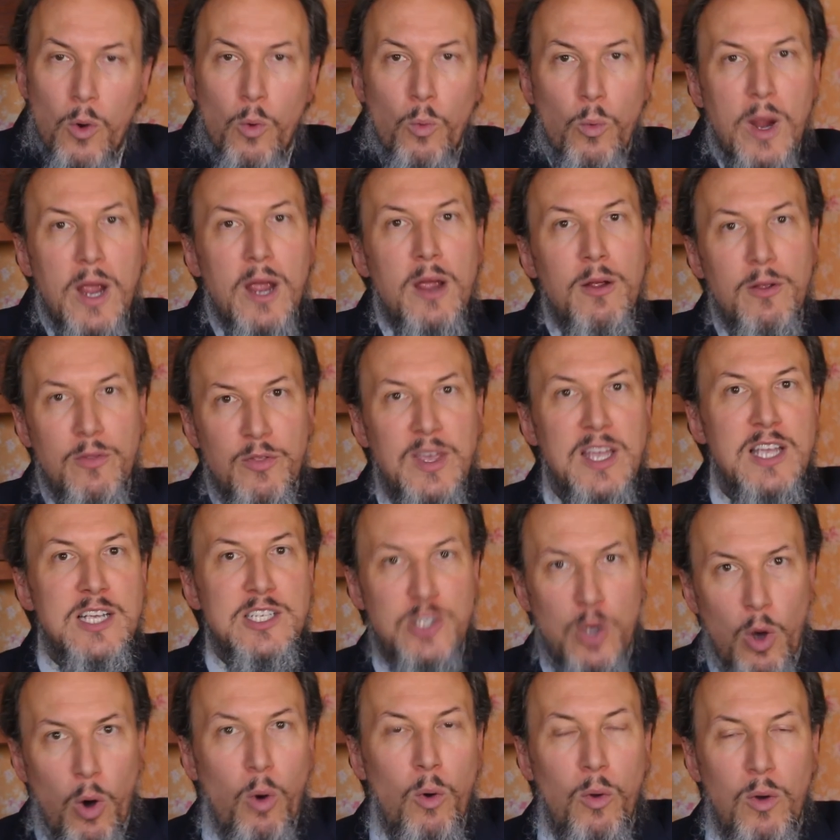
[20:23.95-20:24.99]
where
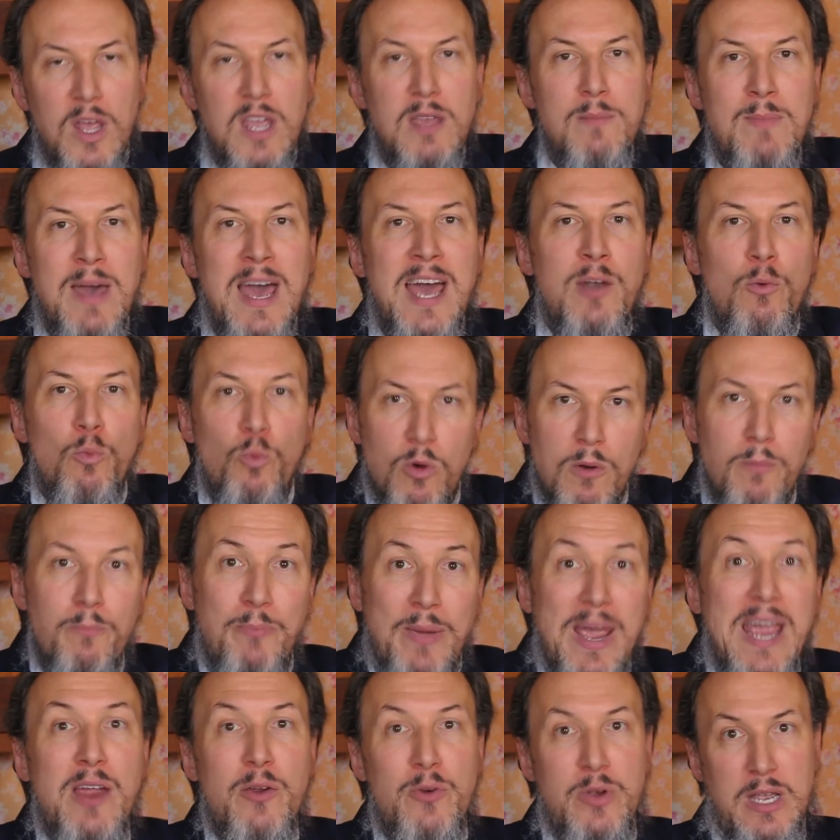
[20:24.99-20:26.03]
these holy men were
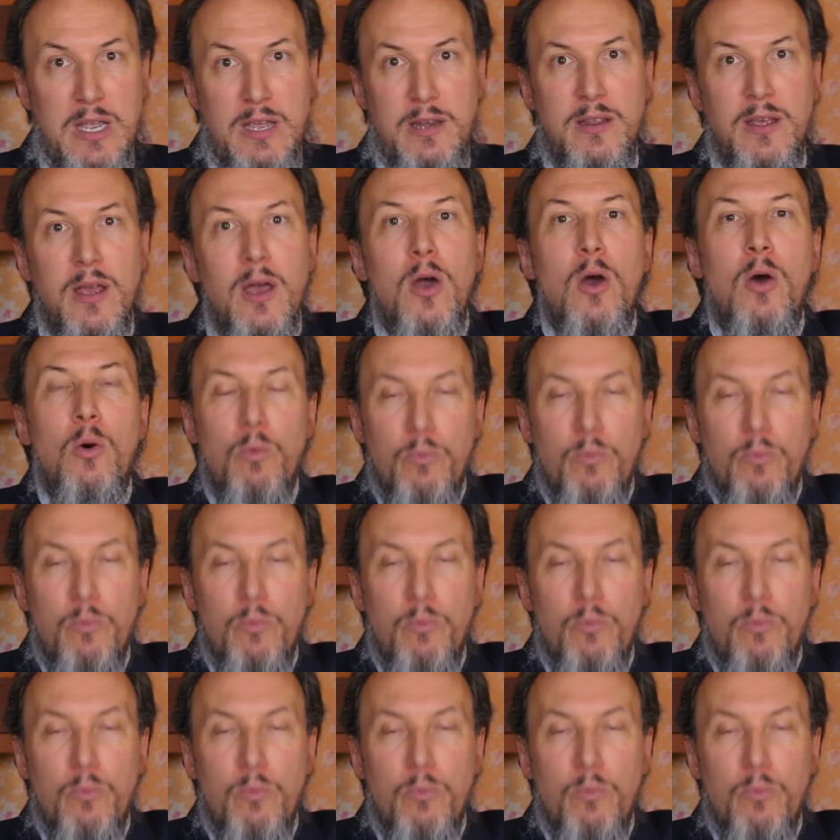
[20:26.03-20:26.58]
buried,